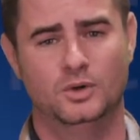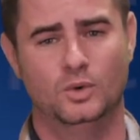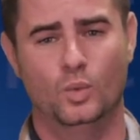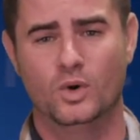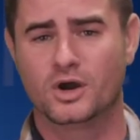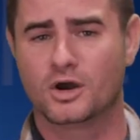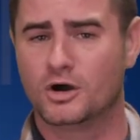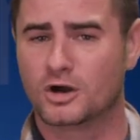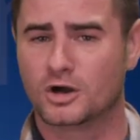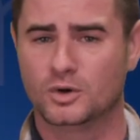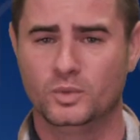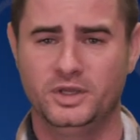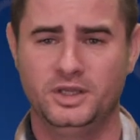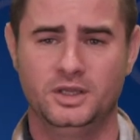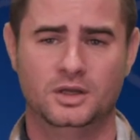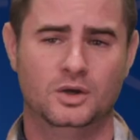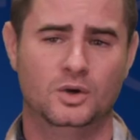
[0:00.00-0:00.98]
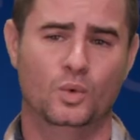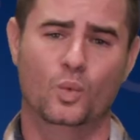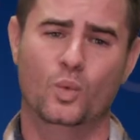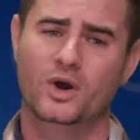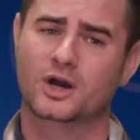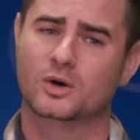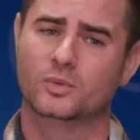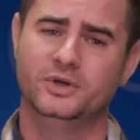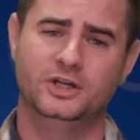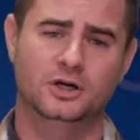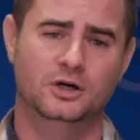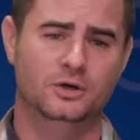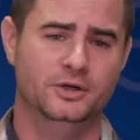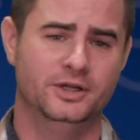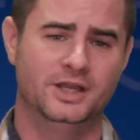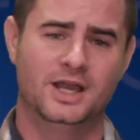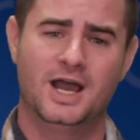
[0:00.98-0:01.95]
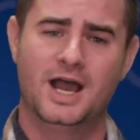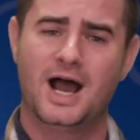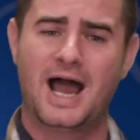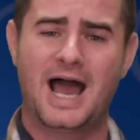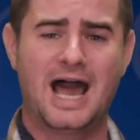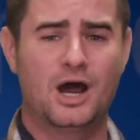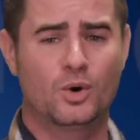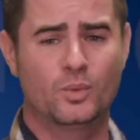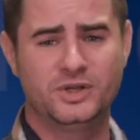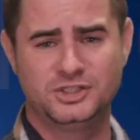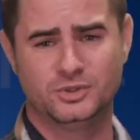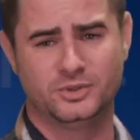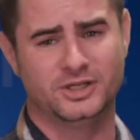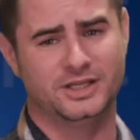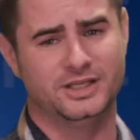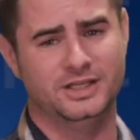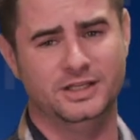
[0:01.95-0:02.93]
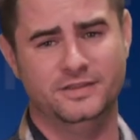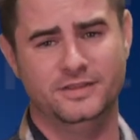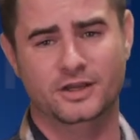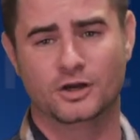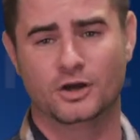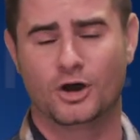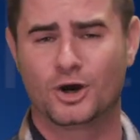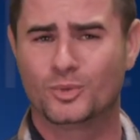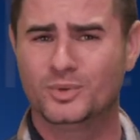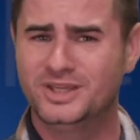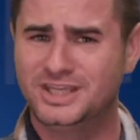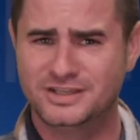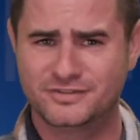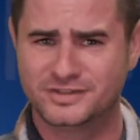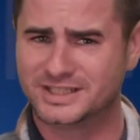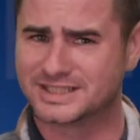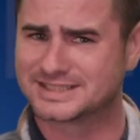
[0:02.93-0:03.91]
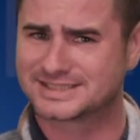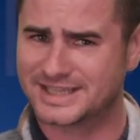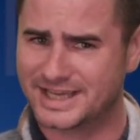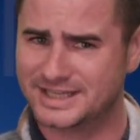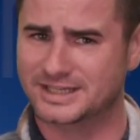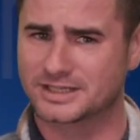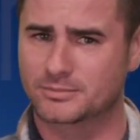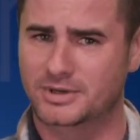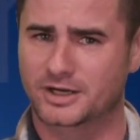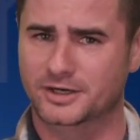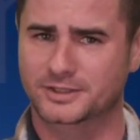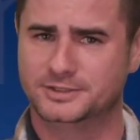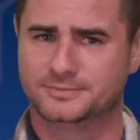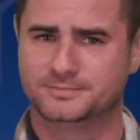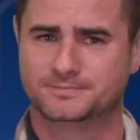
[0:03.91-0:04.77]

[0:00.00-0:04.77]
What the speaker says: Where are we? Where are we going? How are we doing on getting there? Are we even excited about it?